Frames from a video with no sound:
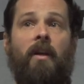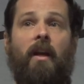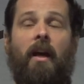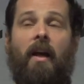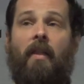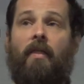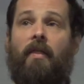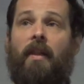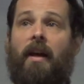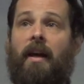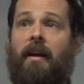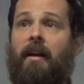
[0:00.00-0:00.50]

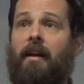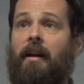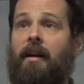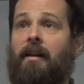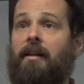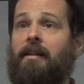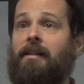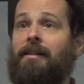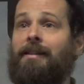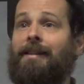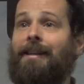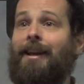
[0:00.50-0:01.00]
And that
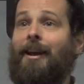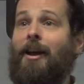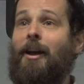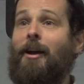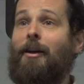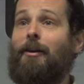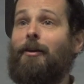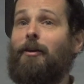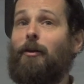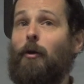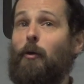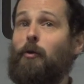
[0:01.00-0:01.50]
has,
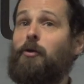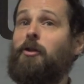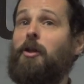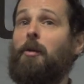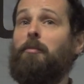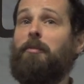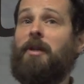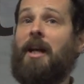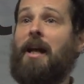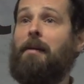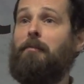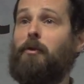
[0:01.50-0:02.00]

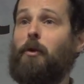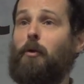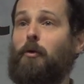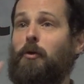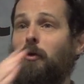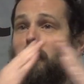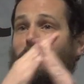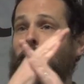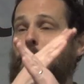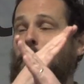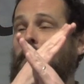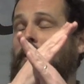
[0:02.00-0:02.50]
sometimes those
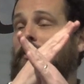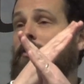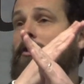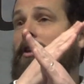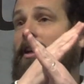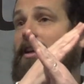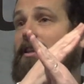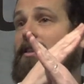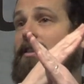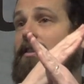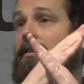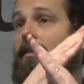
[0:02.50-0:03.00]
two
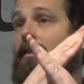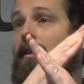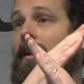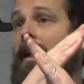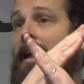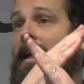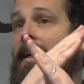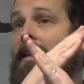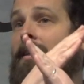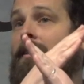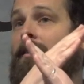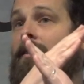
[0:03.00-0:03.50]
interests are
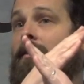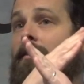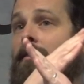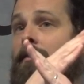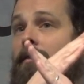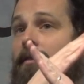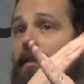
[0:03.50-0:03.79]
aligned,